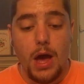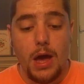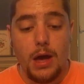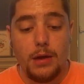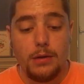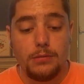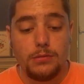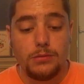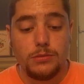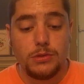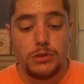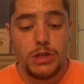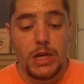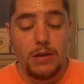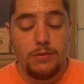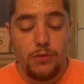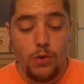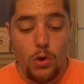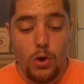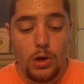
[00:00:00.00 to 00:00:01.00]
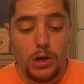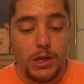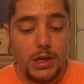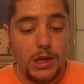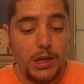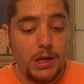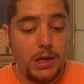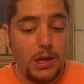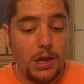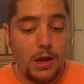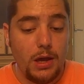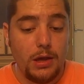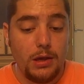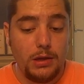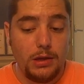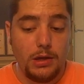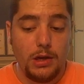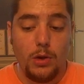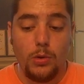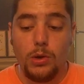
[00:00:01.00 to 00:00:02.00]
Uh, Jeff Hardy, uh,
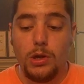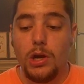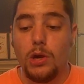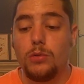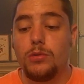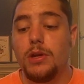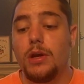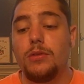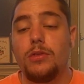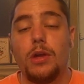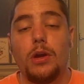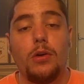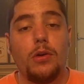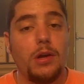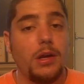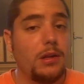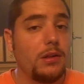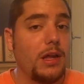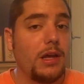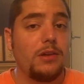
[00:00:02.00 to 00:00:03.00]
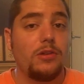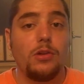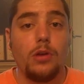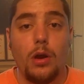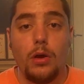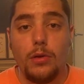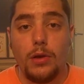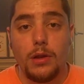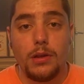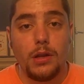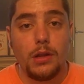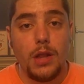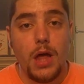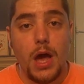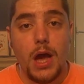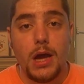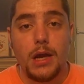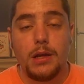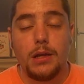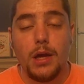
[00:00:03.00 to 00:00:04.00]
you know, he goes out there and he lays it all on the
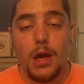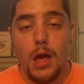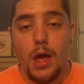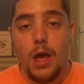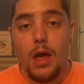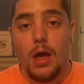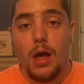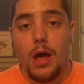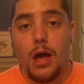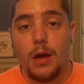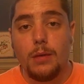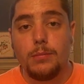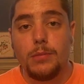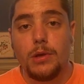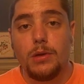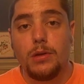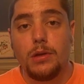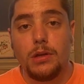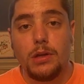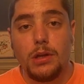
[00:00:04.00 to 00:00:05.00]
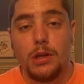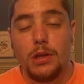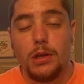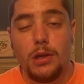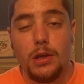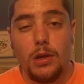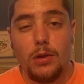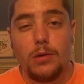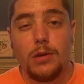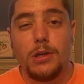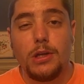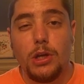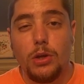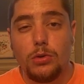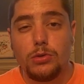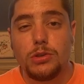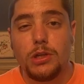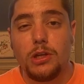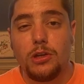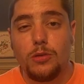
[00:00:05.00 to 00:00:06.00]
line. Um, you can you can
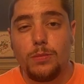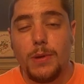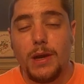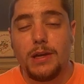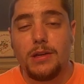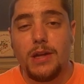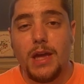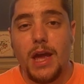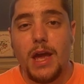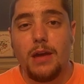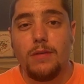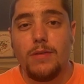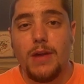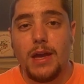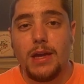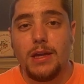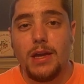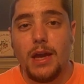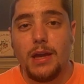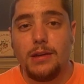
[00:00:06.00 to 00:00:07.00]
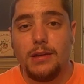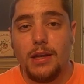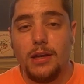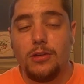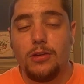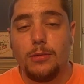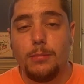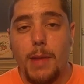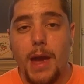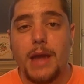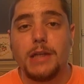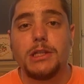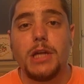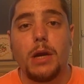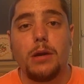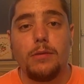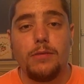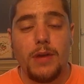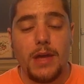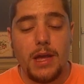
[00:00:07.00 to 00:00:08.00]
usually expect to have a, a decent match
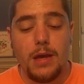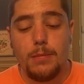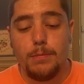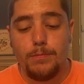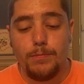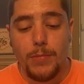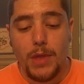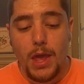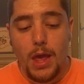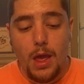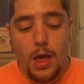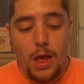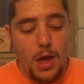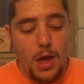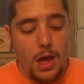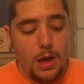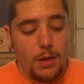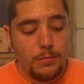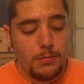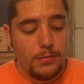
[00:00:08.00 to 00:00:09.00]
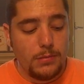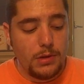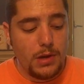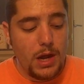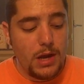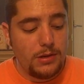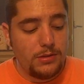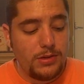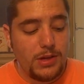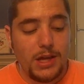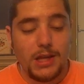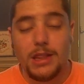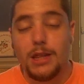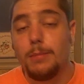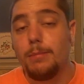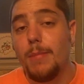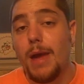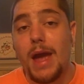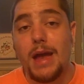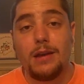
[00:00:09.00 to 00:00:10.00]
out of him. Um, not saying
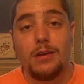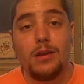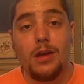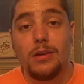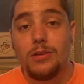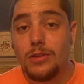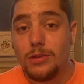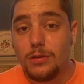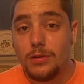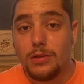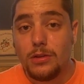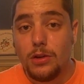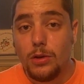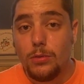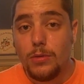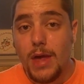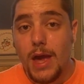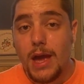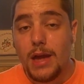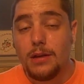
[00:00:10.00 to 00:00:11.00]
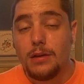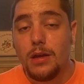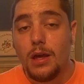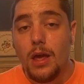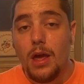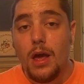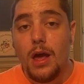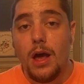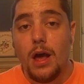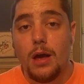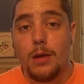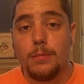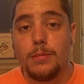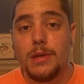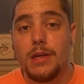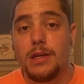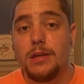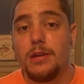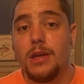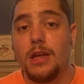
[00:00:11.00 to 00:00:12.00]
that Matt doesn't do that.
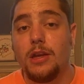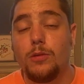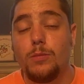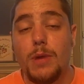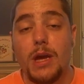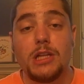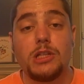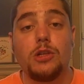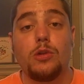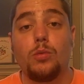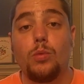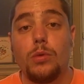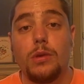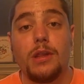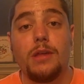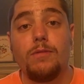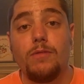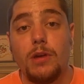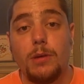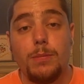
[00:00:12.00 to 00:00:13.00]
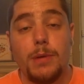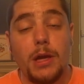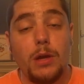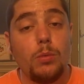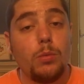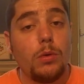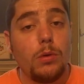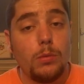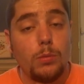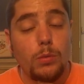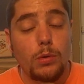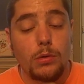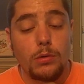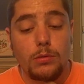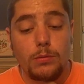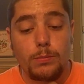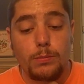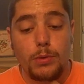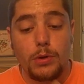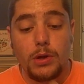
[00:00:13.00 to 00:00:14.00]
Um, his, his matches with MVP were,
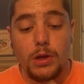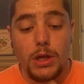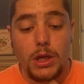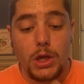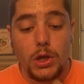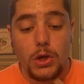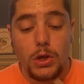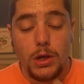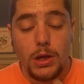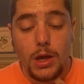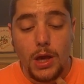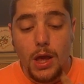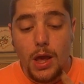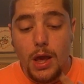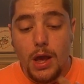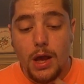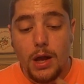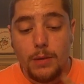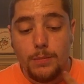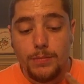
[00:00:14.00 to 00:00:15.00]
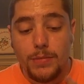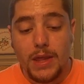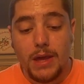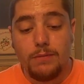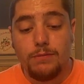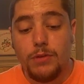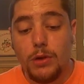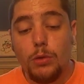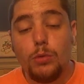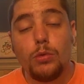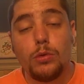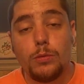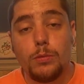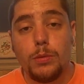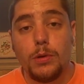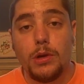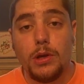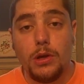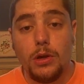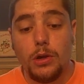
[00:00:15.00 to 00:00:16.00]
were pretty good. Um, that feud was
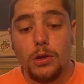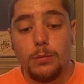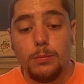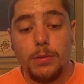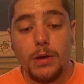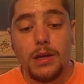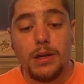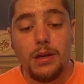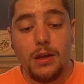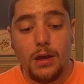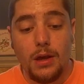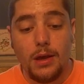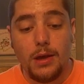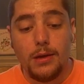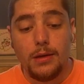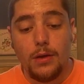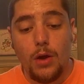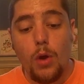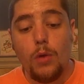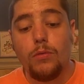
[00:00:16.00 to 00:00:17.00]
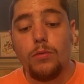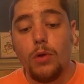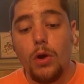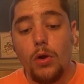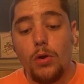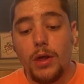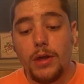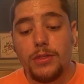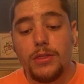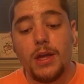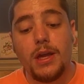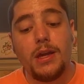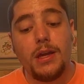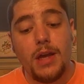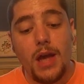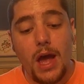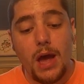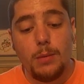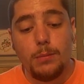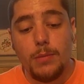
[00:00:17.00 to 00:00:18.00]
pretty good, but uh, overall, I
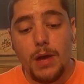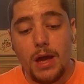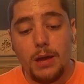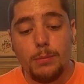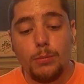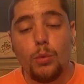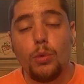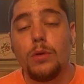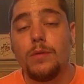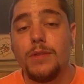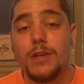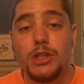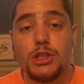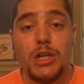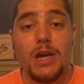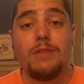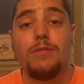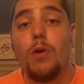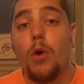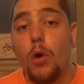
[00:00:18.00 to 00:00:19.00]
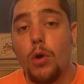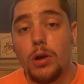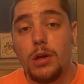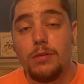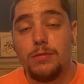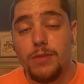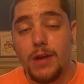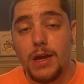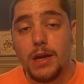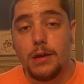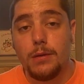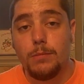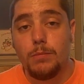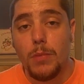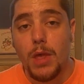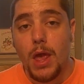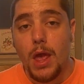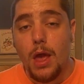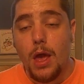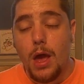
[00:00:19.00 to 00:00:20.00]
think I'm, I'm more of a Jeff Hardy
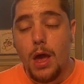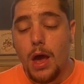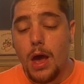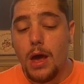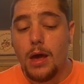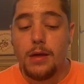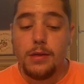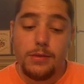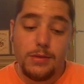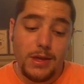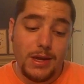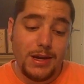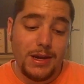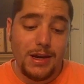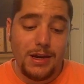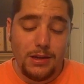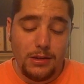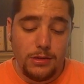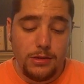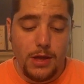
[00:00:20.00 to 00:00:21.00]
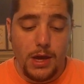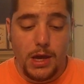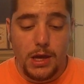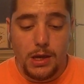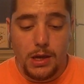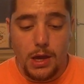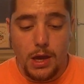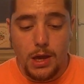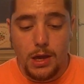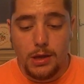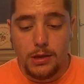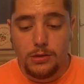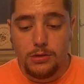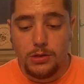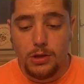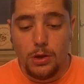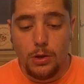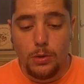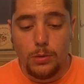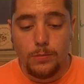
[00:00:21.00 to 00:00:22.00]
fan uh, than anything. Uh,
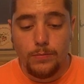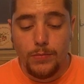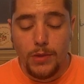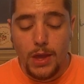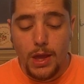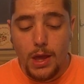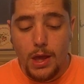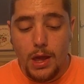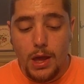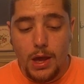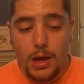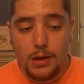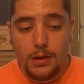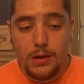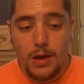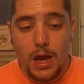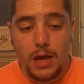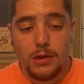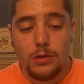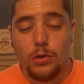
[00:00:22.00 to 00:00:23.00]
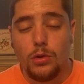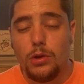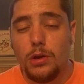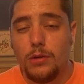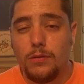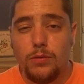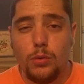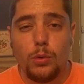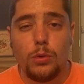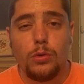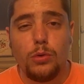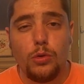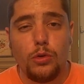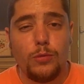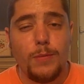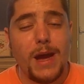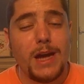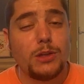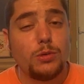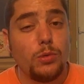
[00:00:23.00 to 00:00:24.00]
so, uh, kind of looking forward to
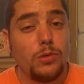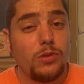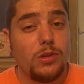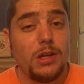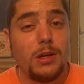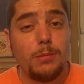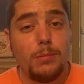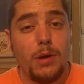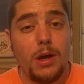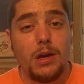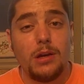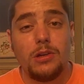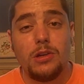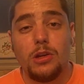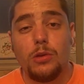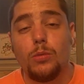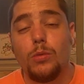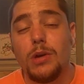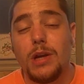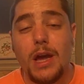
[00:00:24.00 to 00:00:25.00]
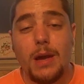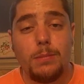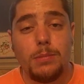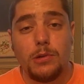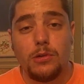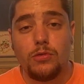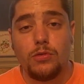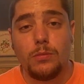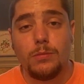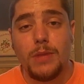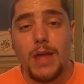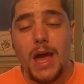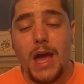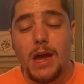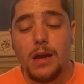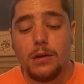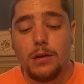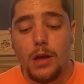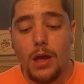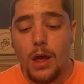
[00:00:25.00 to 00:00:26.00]
his match with CM Punk, seeing what happens from
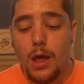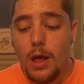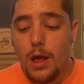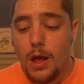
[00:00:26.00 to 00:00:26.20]
that.